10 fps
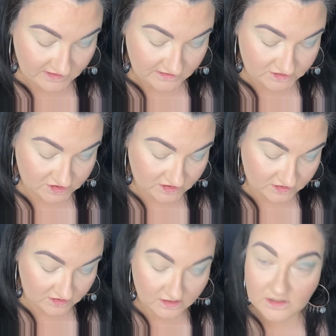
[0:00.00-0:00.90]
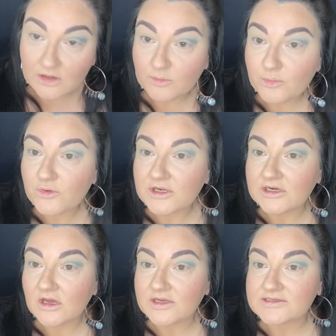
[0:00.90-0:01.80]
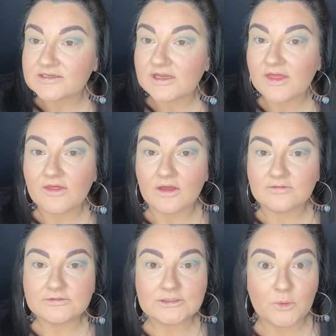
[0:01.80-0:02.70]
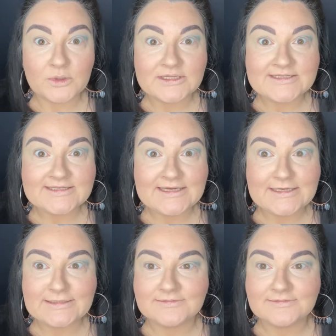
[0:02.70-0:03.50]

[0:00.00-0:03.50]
it should look pretty nice together. We'll see.